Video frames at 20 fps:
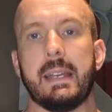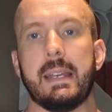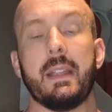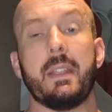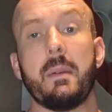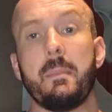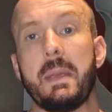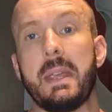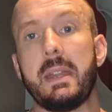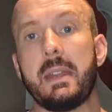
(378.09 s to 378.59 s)

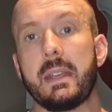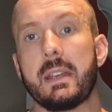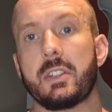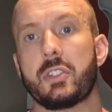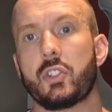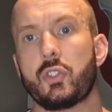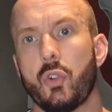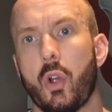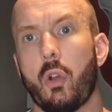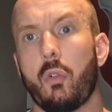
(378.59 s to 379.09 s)
In the media,
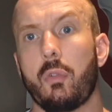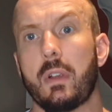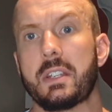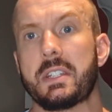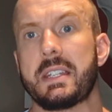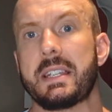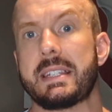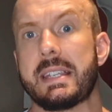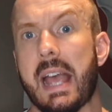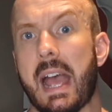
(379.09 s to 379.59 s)
stroke
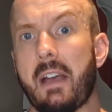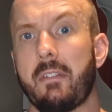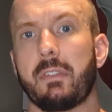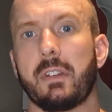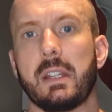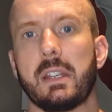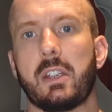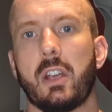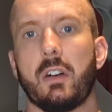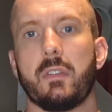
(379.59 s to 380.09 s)
risk is
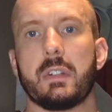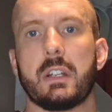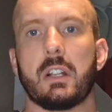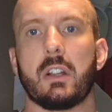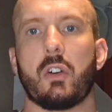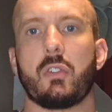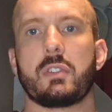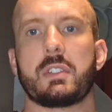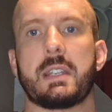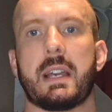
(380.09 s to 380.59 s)
heavily covered
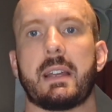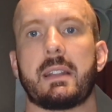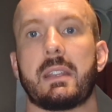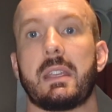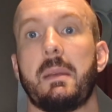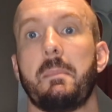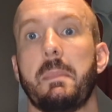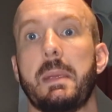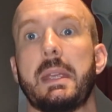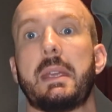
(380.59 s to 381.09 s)
alongside
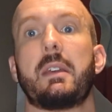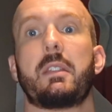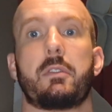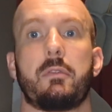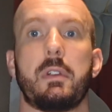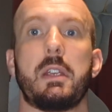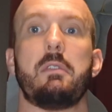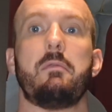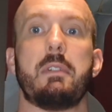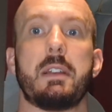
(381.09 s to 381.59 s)
the
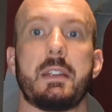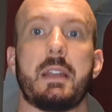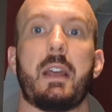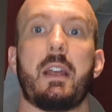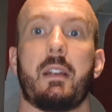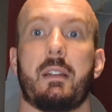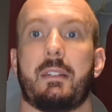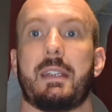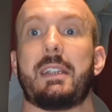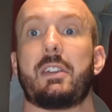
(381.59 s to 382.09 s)
omega-3
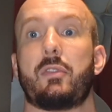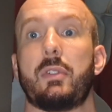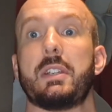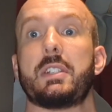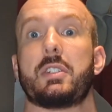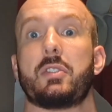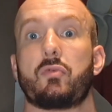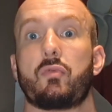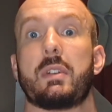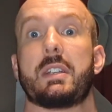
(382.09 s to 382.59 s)

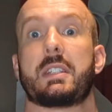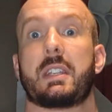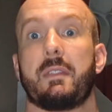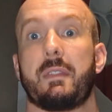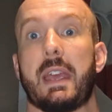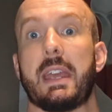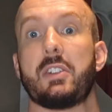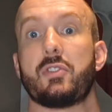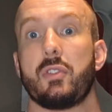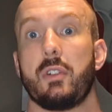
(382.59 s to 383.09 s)
increases risk
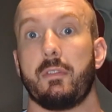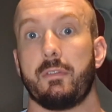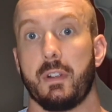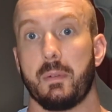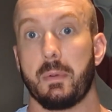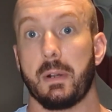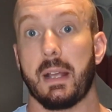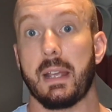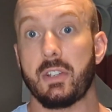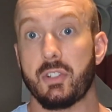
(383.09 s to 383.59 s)
of atrial
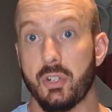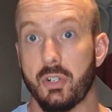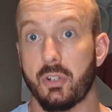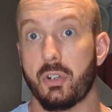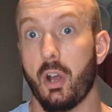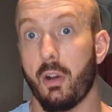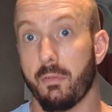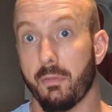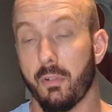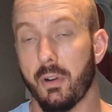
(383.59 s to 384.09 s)

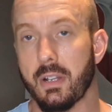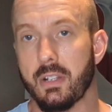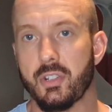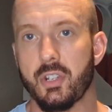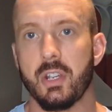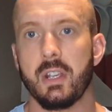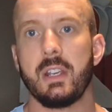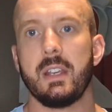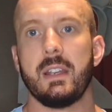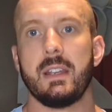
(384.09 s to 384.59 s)
fibrillation
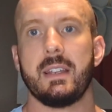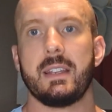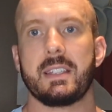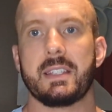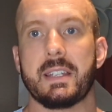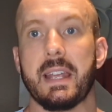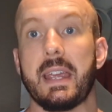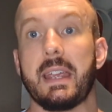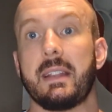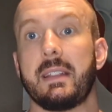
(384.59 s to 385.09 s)
coverage,
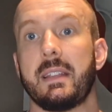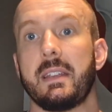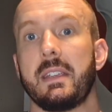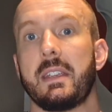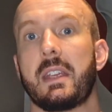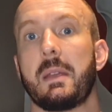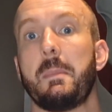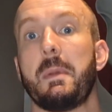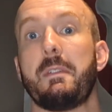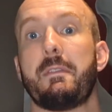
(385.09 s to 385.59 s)
stating that
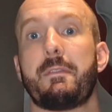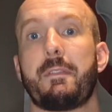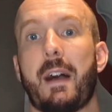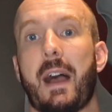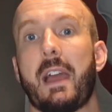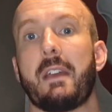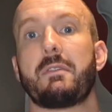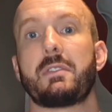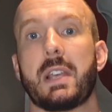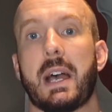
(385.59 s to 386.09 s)
you can be
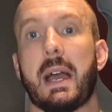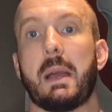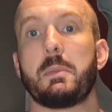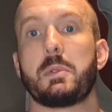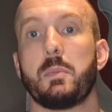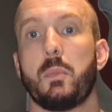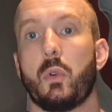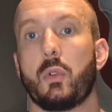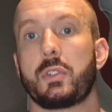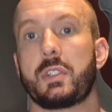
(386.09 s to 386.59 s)
5
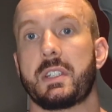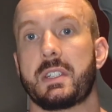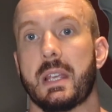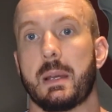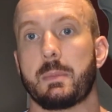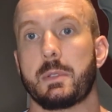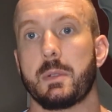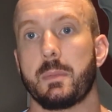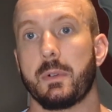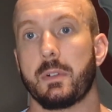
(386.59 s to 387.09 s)
times more
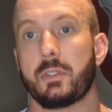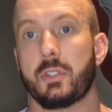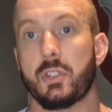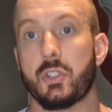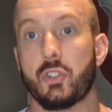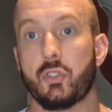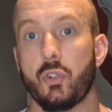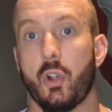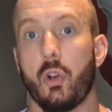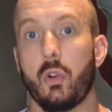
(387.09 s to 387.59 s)
susceptible
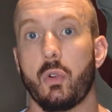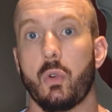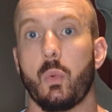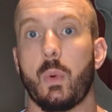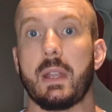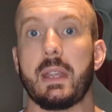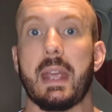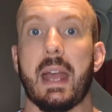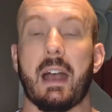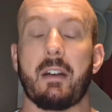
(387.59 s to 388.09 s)
to stroke
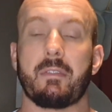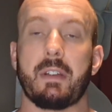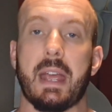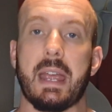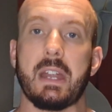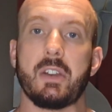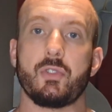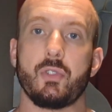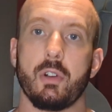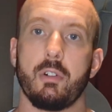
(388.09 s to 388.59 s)
when you have
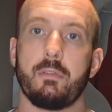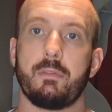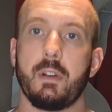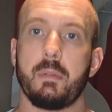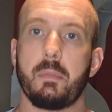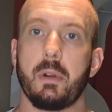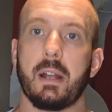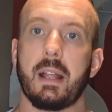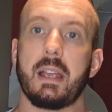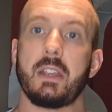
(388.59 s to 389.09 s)
atrial
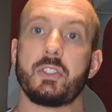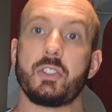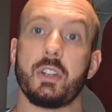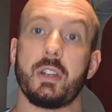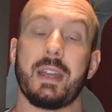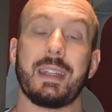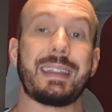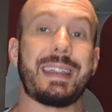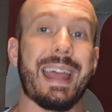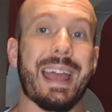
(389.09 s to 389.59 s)

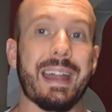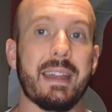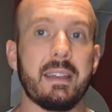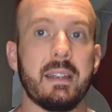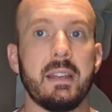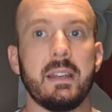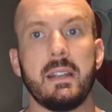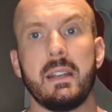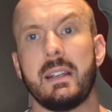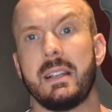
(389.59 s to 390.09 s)
fibrillation.
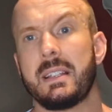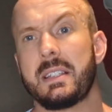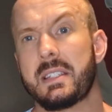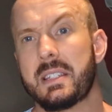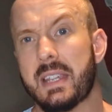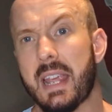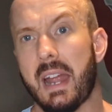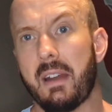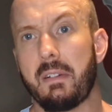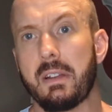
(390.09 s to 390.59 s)
Again,
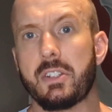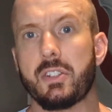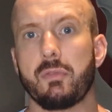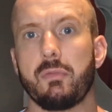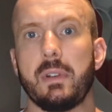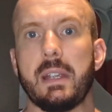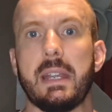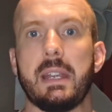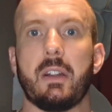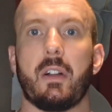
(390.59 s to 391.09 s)
scary
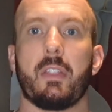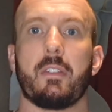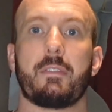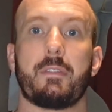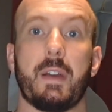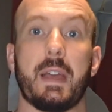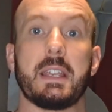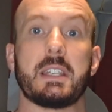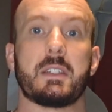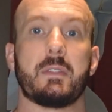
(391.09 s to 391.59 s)
to read on the
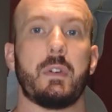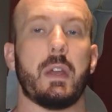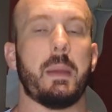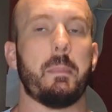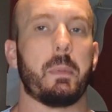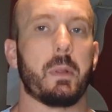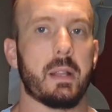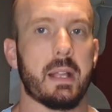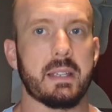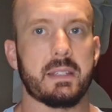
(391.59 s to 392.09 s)
face of
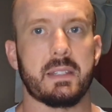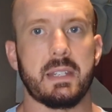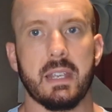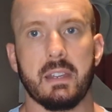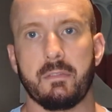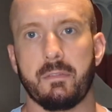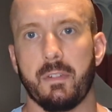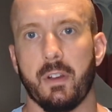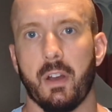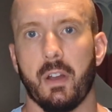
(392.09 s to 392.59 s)
it, but let's
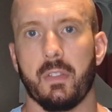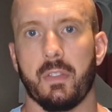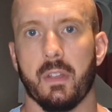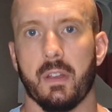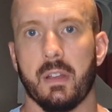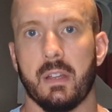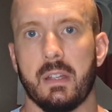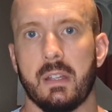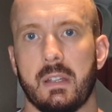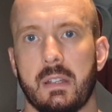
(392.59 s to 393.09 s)
dig
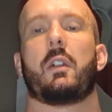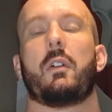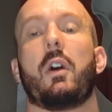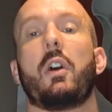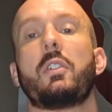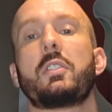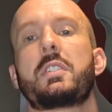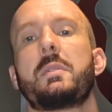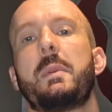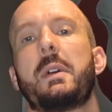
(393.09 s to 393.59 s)
further. There
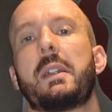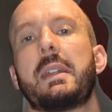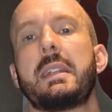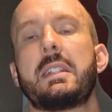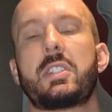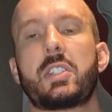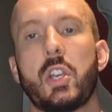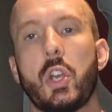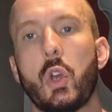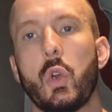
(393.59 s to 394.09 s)
are
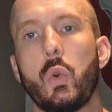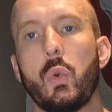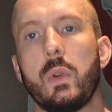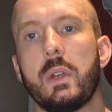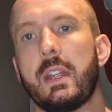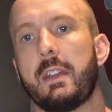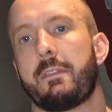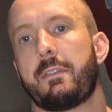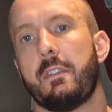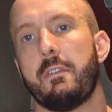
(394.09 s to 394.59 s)
ultimately
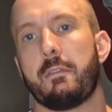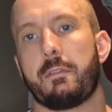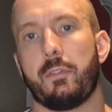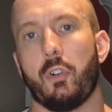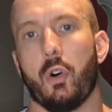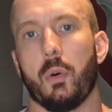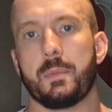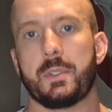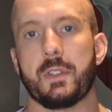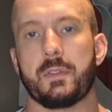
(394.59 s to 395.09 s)
2 different
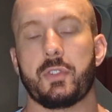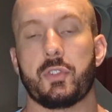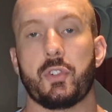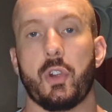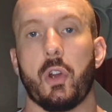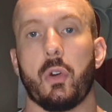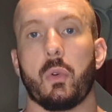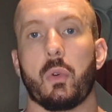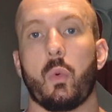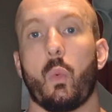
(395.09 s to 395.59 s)
forms of
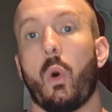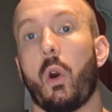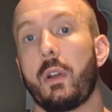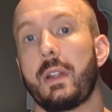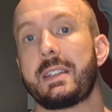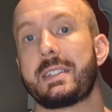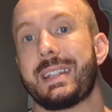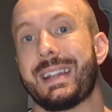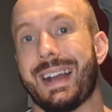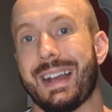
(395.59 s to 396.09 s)
stroke.
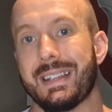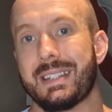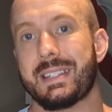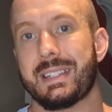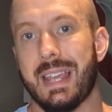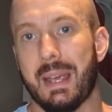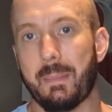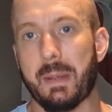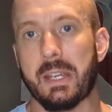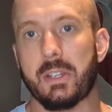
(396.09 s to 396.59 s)
One is an
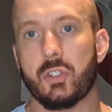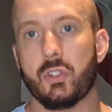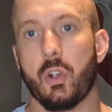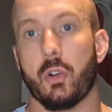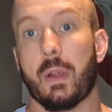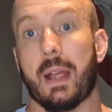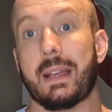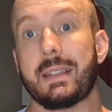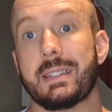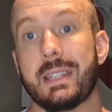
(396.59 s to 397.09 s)
ischemic
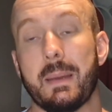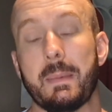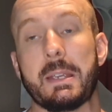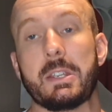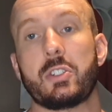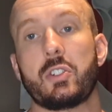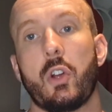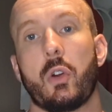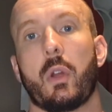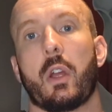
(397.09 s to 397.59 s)
stroke.
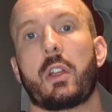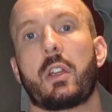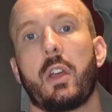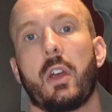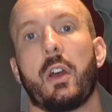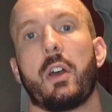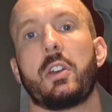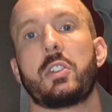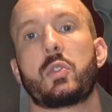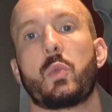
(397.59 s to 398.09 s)
Ischemic stroke
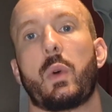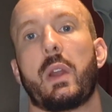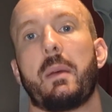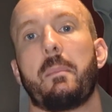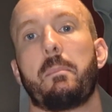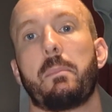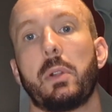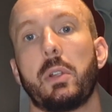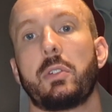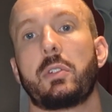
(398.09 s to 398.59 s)
occurs when
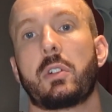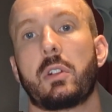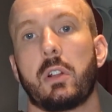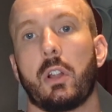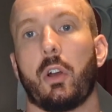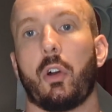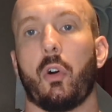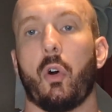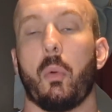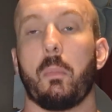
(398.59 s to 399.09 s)
a blood
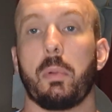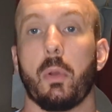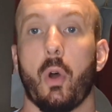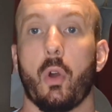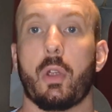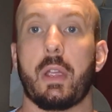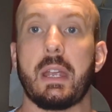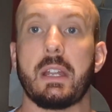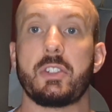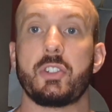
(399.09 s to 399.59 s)
clot or
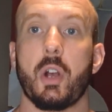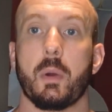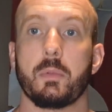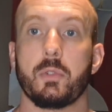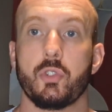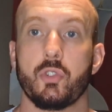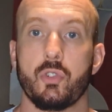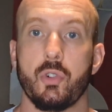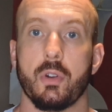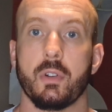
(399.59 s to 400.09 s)
blockage
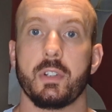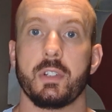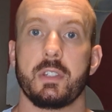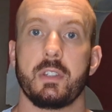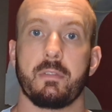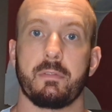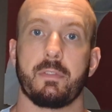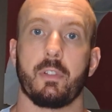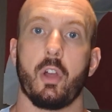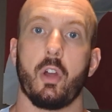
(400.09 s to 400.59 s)
obstructs
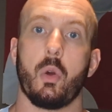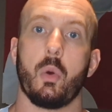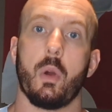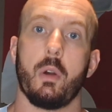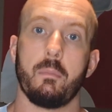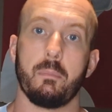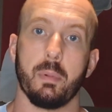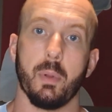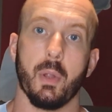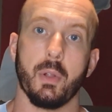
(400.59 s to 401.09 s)
the flow
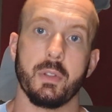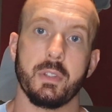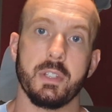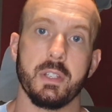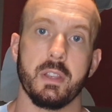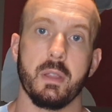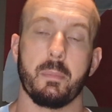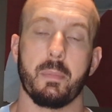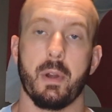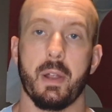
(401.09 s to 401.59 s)
of blood
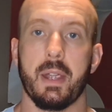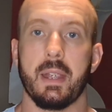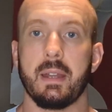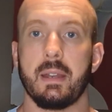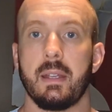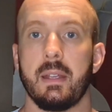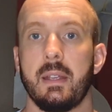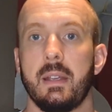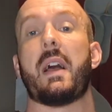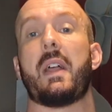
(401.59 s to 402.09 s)
to the
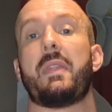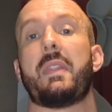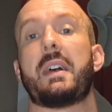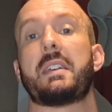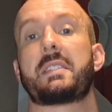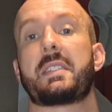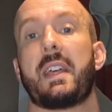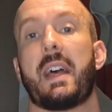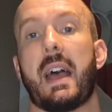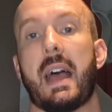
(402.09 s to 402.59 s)
brain. And then
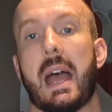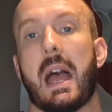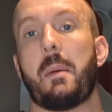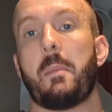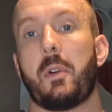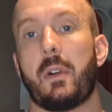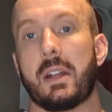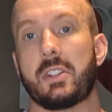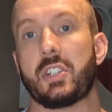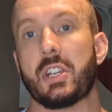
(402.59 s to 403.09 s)
there's the
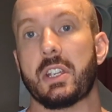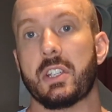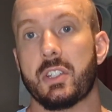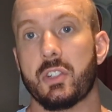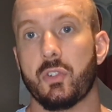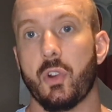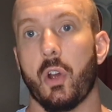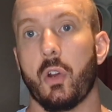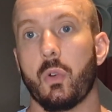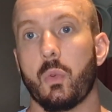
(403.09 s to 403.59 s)
hemorrhagic
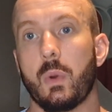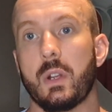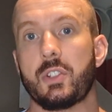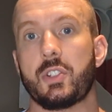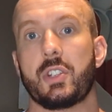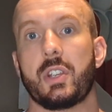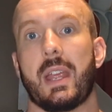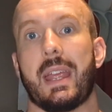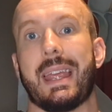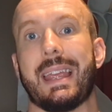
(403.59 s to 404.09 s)
stroke,
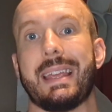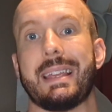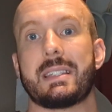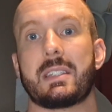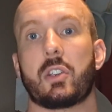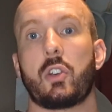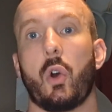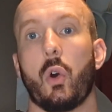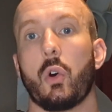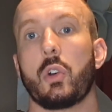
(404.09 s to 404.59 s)
which
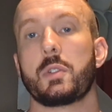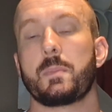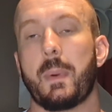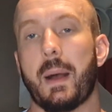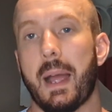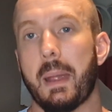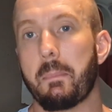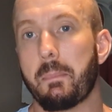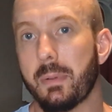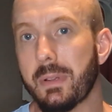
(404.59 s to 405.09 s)
is caused
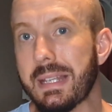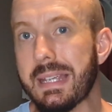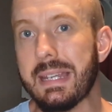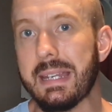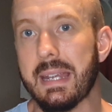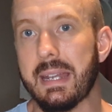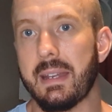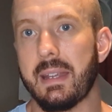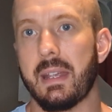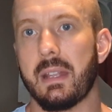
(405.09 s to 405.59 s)
by
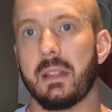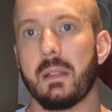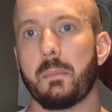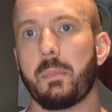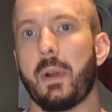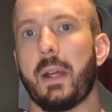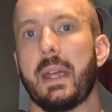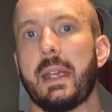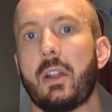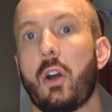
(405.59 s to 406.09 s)
bleeding in the
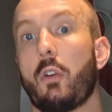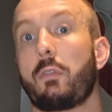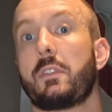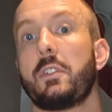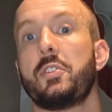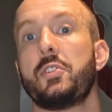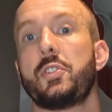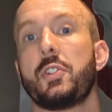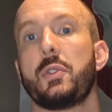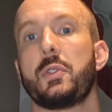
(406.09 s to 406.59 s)
brain,
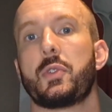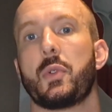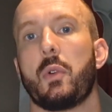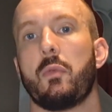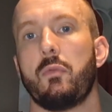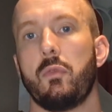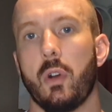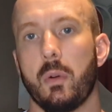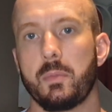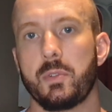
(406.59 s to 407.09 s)
often due
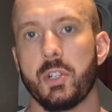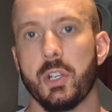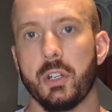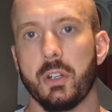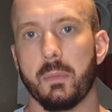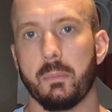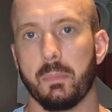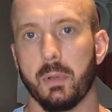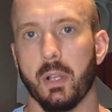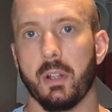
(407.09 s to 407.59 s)
to a
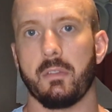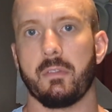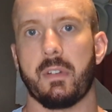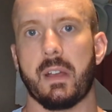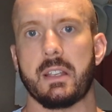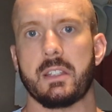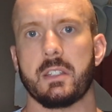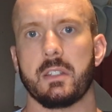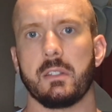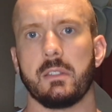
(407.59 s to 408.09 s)
ruptured blood
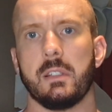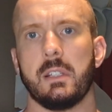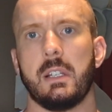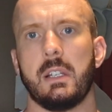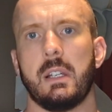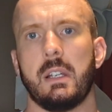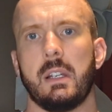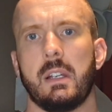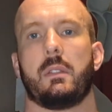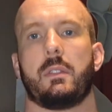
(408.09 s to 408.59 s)
vessel.
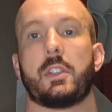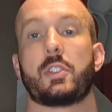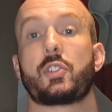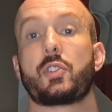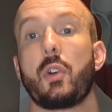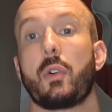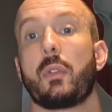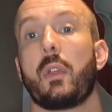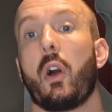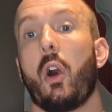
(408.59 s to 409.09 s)
The
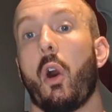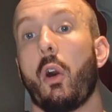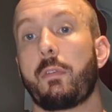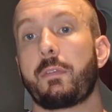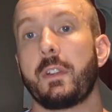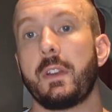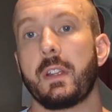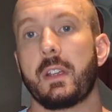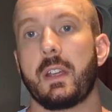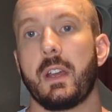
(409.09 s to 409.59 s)
stroke that
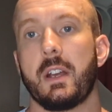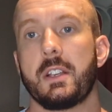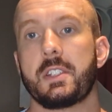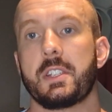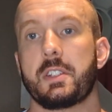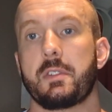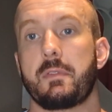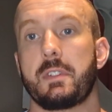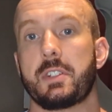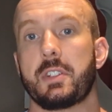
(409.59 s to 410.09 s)
often
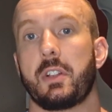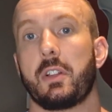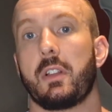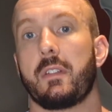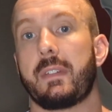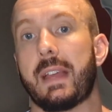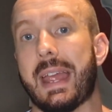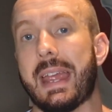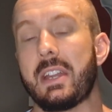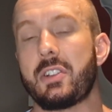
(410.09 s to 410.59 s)
occurs as a
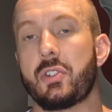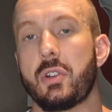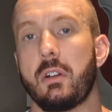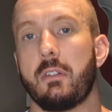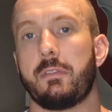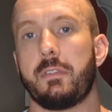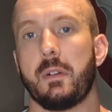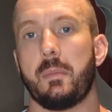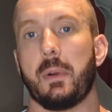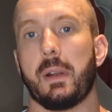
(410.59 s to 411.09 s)
result of
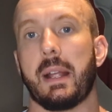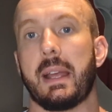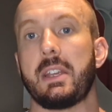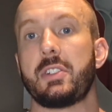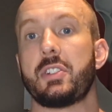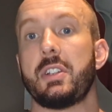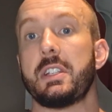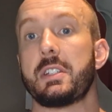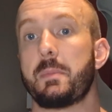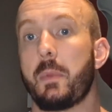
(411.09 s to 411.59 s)
atrial
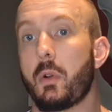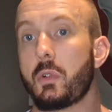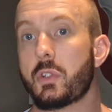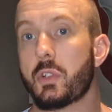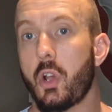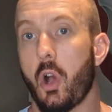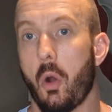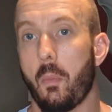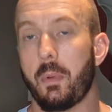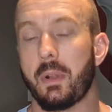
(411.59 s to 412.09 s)
fibrillation is
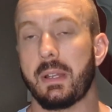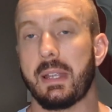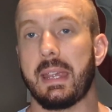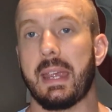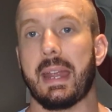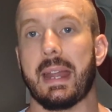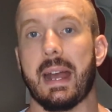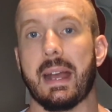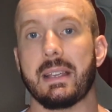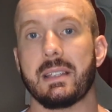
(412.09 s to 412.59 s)
most
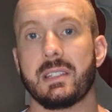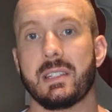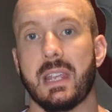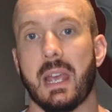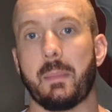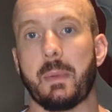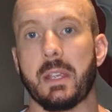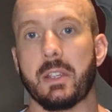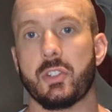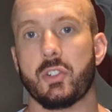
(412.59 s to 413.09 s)
commonly an
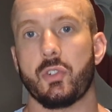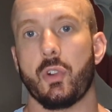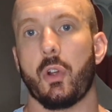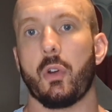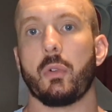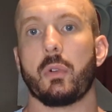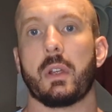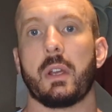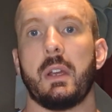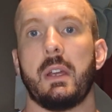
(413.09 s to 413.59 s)
ischemic
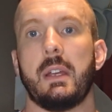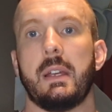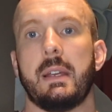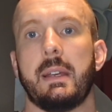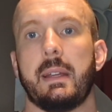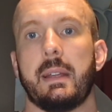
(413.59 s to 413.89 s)
stroke.